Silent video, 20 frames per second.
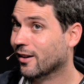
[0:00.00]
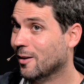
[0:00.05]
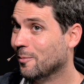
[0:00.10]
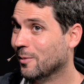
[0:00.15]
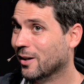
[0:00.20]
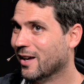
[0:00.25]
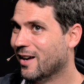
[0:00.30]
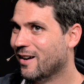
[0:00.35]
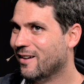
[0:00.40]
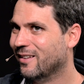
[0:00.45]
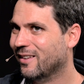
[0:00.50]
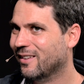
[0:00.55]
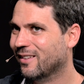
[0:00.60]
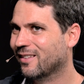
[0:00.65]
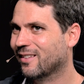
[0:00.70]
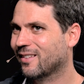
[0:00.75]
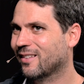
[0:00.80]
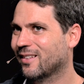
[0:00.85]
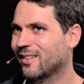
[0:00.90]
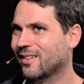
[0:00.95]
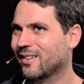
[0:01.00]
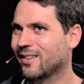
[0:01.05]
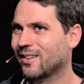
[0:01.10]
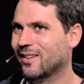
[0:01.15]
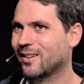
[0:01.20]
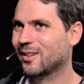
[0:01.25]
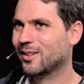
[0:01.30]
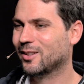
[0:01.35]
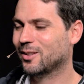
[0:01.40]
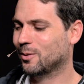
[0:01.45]
coming out.
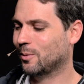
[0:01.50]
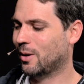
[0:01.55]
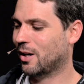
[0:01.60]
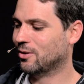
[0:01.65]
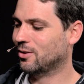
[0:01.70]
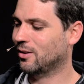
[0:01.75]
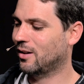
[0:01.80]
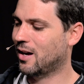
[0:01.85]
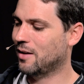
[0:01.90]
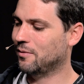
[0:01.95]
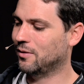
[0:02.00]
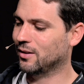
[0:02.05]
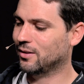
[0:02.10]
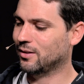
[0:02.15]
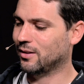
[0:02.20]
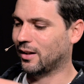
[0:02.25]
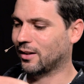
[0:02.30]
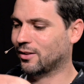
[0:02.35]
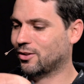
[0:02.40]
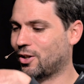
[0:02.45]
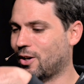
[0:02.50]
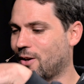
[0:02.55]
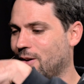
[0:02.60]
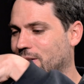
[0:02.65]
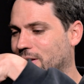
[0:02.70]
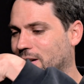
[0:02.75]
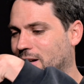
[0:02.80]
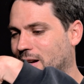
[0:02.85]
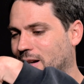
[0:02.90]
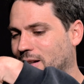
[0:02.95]
So we actually have this like
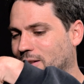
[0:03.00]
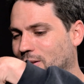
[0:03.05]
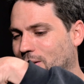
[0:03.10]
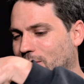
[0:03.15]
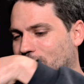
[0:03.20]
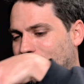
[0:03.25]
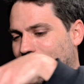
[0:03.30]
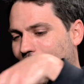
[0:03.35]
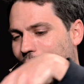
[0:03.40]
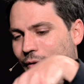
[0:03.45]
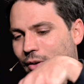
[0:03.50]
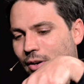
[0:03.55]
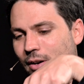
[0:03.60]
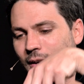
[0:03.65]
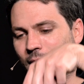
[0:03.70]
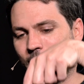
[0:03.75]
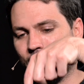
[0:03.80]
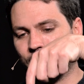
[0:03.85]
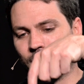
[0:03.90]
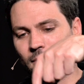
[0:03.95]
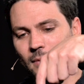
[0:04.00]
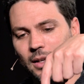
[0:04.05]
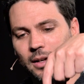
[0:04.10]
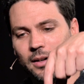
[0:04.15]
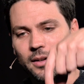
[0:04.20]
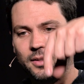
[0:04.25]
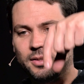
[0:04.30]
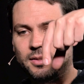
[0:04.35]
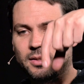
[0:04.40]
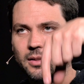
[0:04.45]
chariot that kind of goes over,
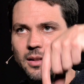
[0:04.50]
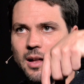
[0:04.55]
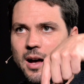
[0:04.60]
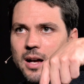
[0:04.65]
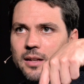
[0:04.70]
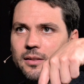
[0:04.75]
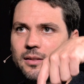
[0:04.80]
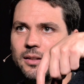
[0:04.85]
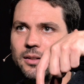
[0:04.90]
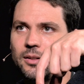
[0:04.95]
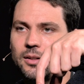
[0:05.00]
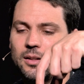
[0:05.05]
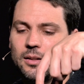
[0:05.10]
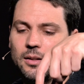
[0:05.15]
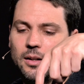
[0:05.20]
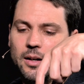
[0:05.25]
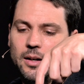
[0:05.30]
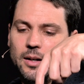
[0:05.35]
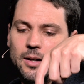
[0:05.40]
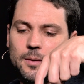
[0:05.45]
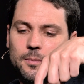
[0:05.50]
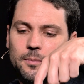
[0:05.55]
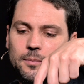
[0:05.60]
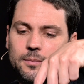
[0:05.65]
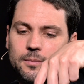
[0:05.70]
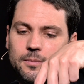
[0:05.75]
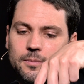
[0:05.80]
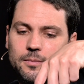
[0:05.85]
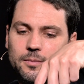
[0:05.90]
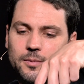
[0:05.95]
and a slot that you can.
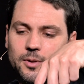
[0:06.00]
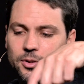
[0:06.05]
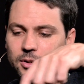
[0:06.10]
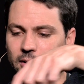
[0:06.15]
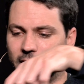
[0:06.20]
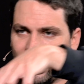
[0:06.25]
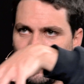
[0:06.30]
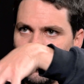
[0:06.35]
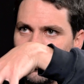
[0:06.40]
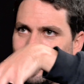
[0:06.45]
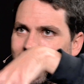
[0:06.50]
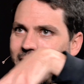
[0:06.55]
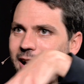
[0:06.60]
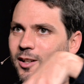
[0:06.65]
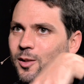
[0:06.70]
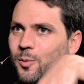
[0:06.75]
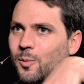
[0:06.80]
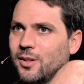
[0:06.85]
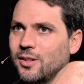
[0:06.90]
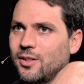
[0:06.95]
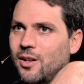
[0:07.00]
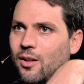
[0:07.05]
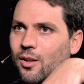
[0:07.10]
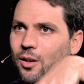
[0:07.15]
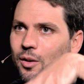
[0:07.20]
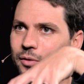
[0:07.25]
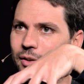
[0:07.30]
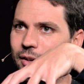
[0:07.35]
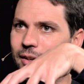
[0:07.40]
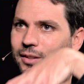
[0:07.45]
There's Lego attachments all
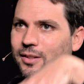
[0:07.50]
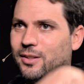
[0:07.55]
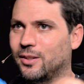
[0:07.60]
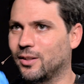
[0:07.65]
over it, so